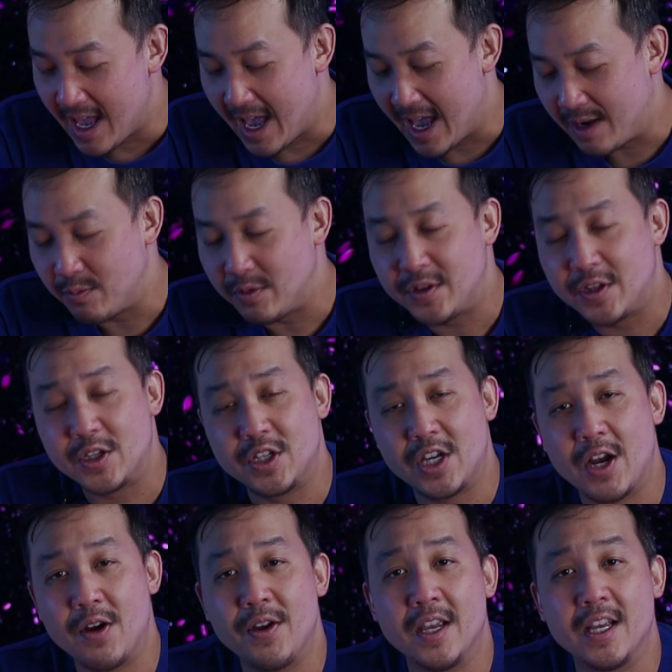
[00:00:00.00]
And with the
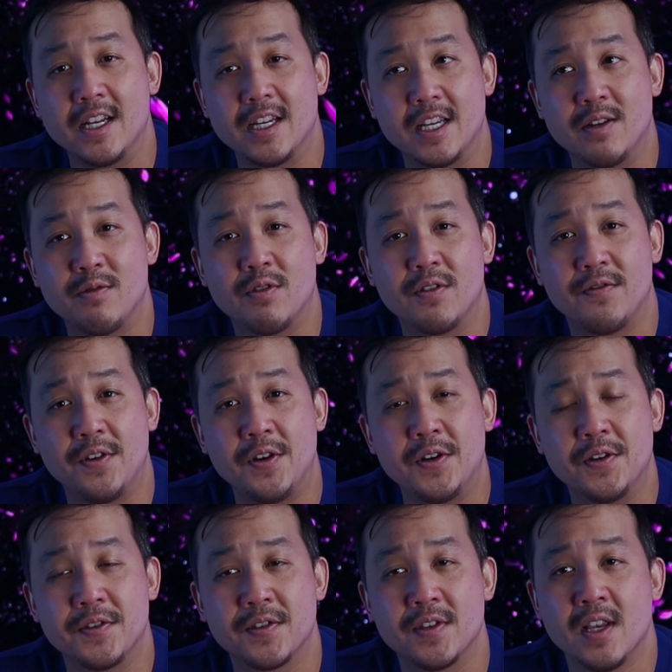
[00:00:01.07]
chariot in
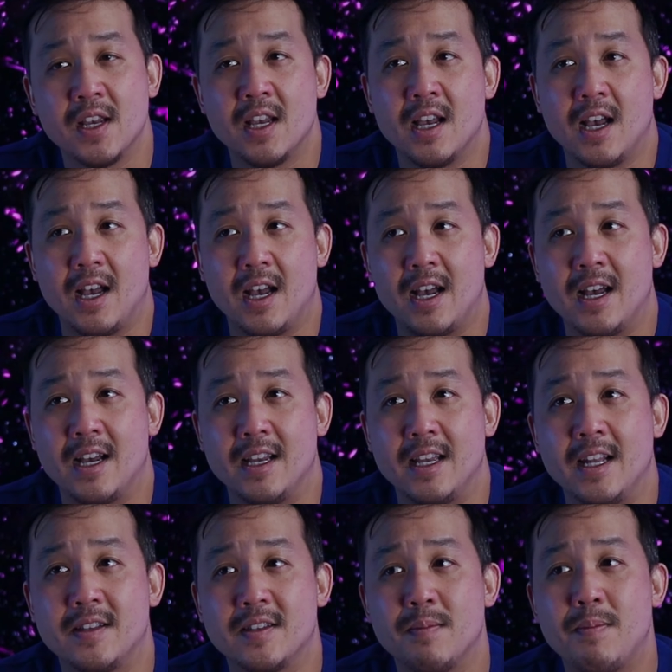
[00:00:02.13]
reverse, uh,
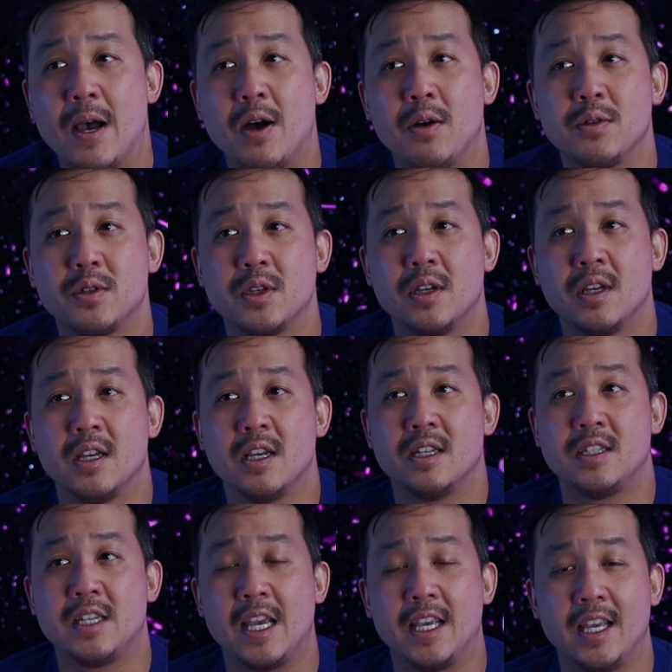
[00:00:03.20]
it's about
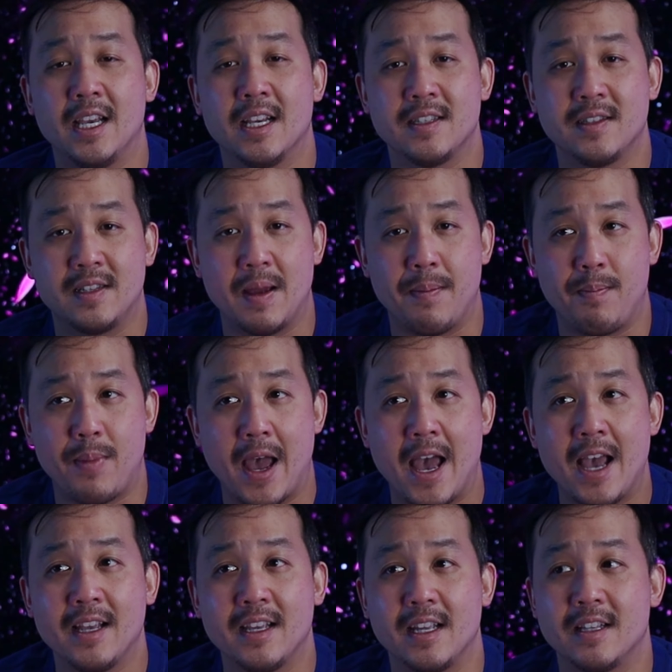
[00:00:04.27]
taking a step
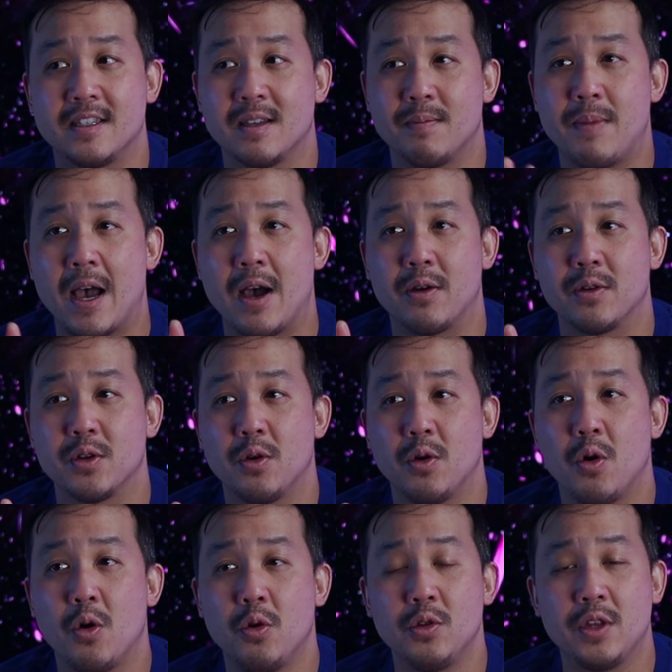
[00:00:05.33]
back, it's about
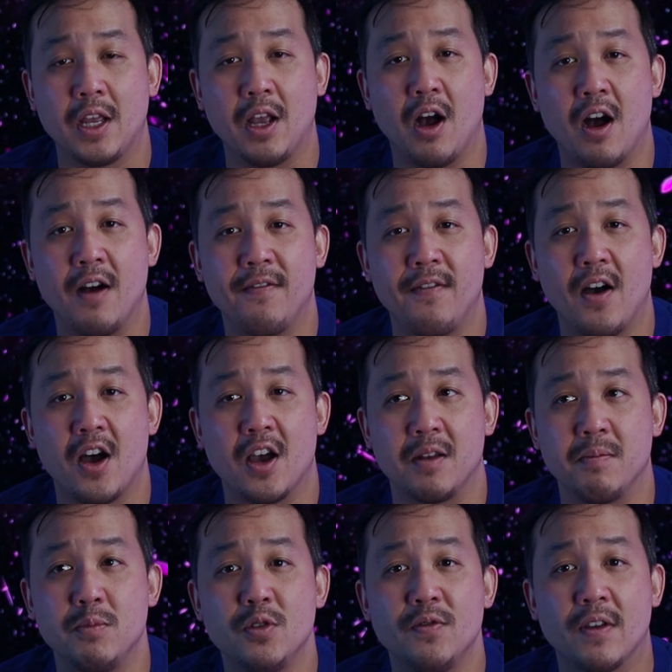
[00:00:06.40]
holding off
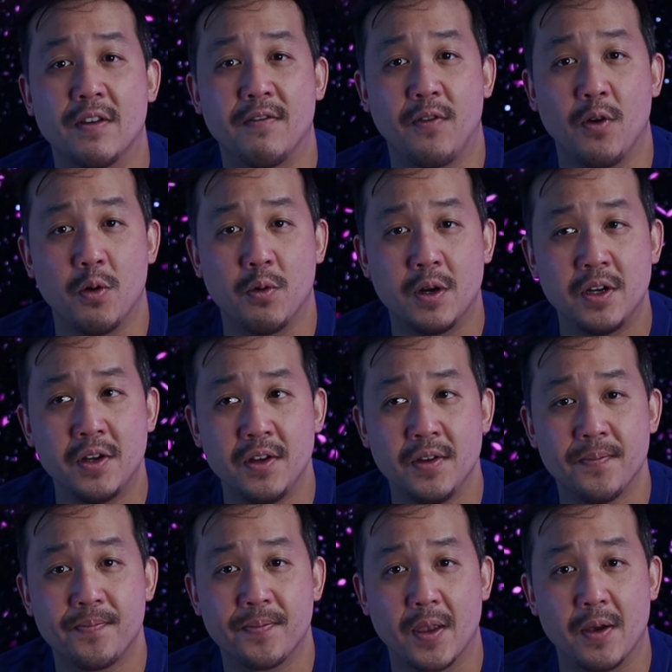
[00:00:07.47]
on moving forward,
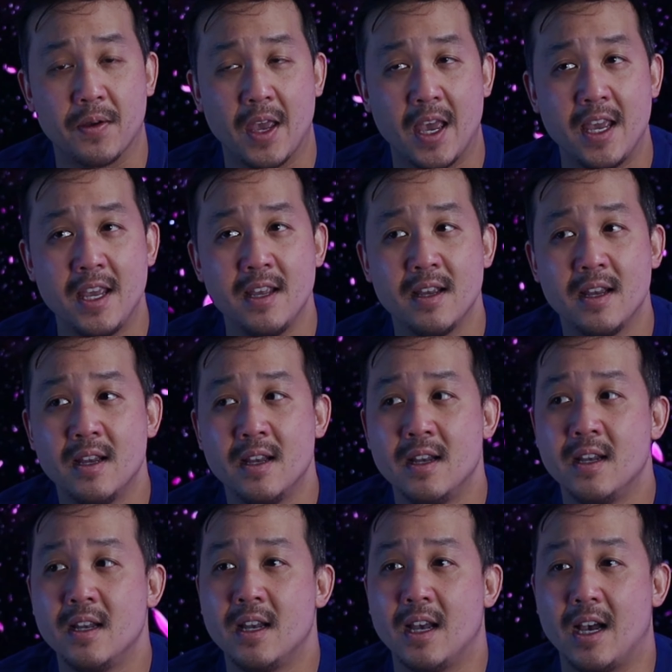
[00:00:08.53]
okay?
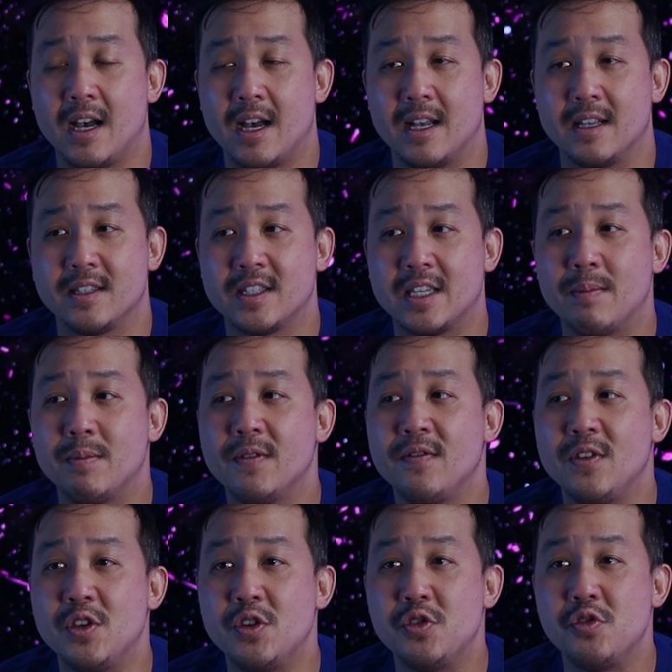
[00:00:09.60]
Uh, some of
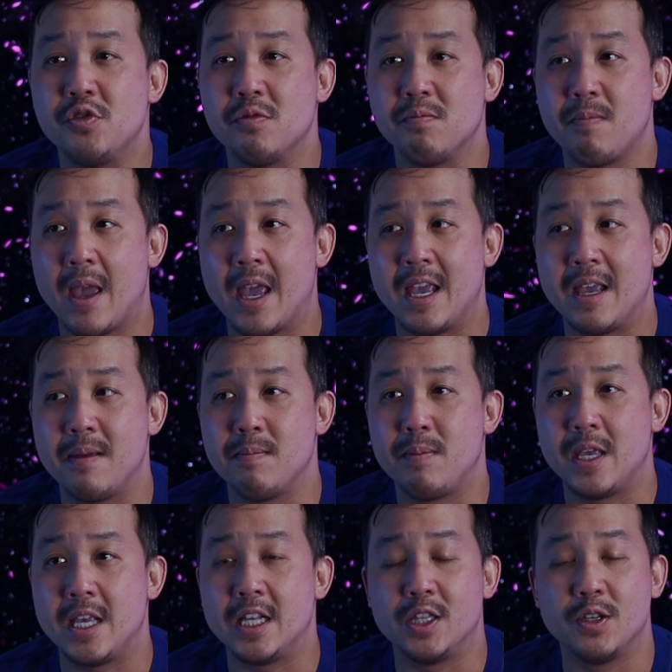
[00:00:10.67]
you may
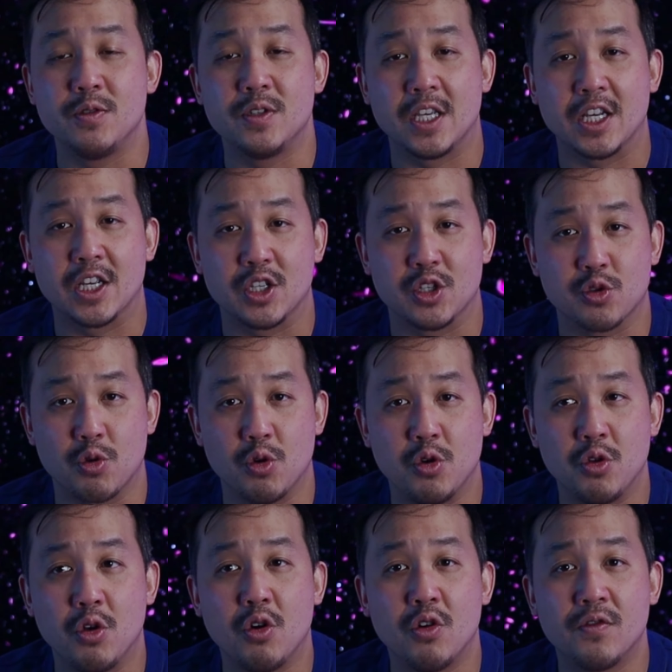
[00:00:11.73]
be losing
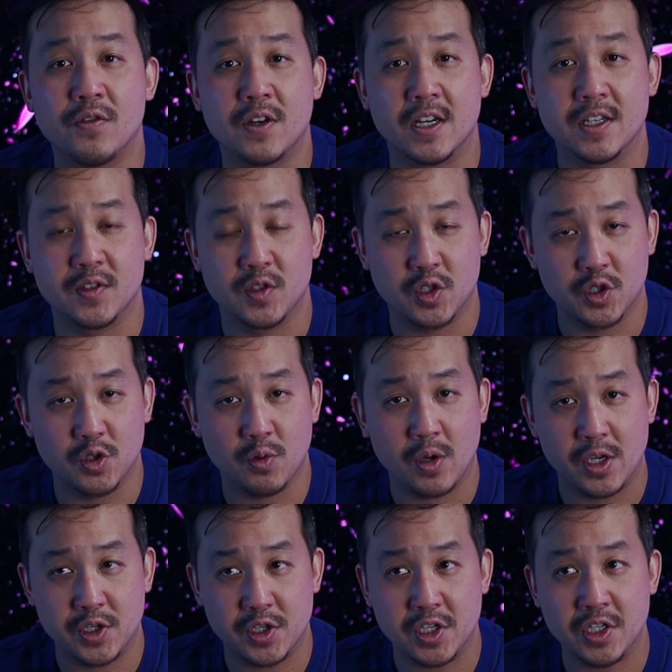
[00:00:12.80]
control over a
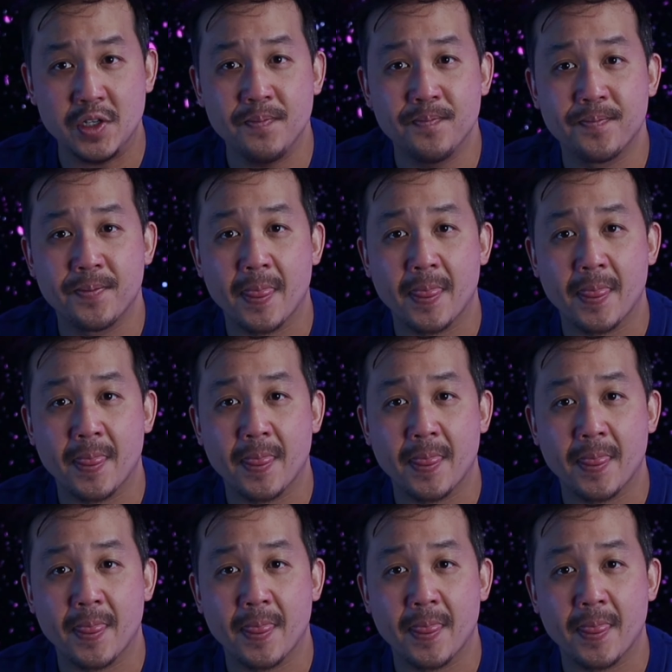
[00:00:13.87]
situation,